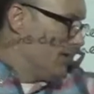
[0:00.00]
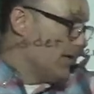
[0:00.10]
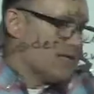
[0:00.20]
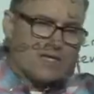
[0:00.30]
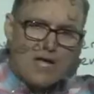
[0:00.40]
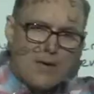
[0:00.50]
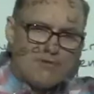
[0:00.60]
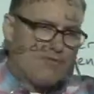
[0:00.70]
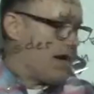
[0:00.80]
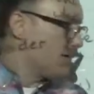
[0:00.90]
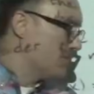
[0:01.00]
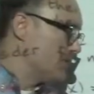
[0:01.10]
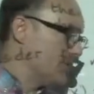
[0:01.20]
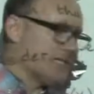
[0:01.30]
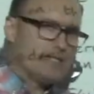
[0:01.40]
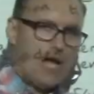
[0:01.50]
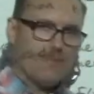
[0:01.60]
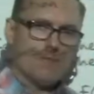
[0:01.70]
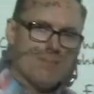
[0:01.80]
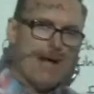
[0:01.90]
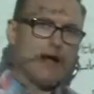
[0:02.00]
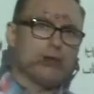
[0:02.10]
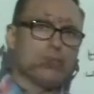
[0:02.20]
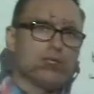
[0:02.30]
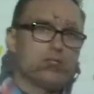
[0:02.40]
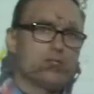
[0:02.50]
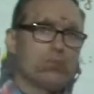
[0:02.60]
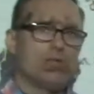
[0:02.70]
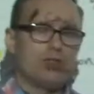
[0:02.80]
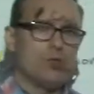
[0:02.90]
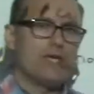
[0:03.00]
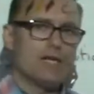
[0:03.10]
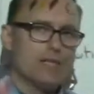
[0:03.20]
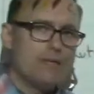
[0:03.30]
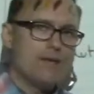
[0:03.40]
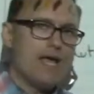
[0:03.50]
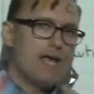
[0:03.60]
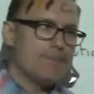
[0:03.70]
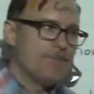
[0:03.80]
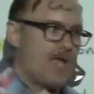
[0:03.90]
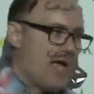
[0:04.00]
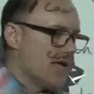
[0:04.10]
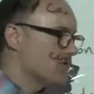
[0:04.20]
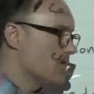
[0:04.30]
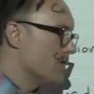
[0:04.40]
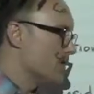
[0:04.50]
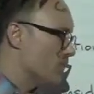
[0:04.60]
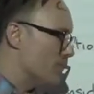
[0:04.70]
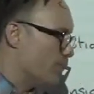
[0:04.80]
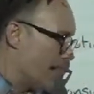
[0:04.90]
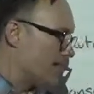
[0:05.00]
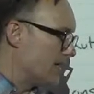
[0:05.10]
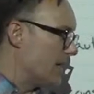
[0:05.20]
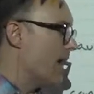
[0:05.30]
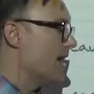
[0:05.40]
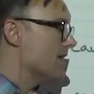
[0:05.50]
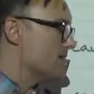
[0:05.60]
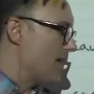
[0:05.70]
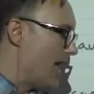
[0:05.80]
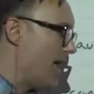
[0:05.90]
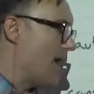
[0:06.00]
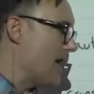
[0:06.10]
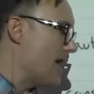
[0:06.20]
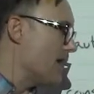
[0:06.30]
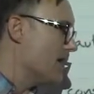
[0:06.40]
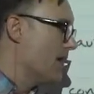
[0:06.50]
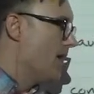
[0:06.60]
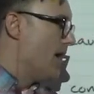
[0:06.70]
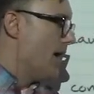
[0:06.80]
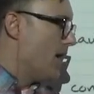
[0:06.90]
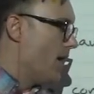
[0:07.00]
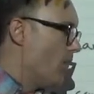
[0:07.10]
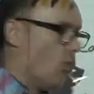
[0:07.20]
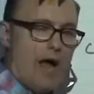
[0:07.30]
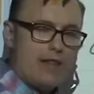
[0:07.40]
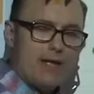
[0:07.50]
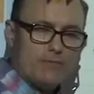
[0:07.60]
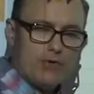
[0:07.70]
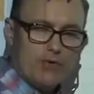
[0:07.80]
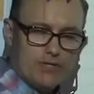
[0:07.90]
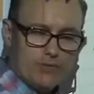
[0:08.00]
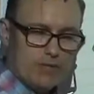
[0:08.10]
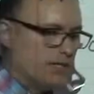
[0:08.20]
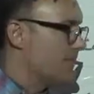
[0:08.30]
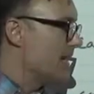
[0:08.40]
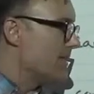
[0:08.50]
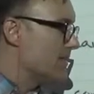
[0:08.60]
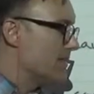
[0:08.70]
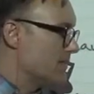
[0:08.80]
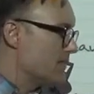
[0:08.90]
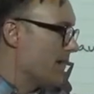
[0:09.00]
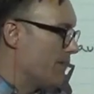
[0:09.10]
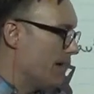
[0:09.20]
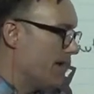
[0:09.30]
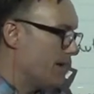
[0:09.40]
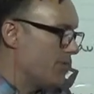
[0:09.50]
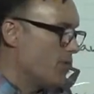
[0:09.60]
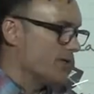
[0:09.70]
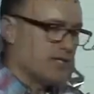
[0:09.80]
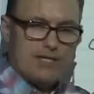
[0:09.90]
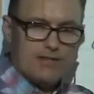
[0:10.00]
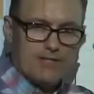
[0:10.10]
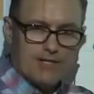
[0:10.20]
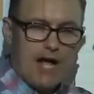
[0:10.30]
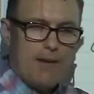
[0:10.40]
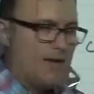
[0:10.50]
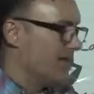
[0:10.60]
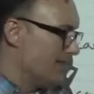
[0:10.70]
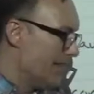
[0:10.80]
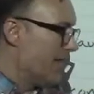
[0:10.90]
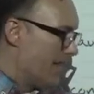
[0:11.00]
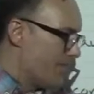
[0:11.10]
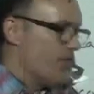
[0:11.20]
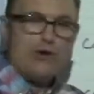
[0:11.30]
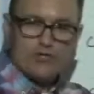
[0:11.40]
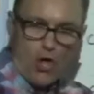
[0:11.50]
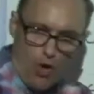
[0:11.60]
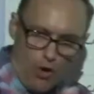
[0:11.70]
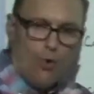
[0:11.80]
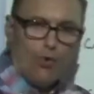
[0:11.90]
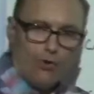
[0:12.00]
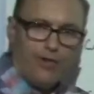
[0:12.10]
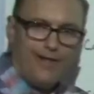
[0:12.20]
it's a common factor between the top and the bottom. It's something that we can eliminate as long as we recognize, hey, while I'm going to eliminate this, I am going to comment that there's a whole.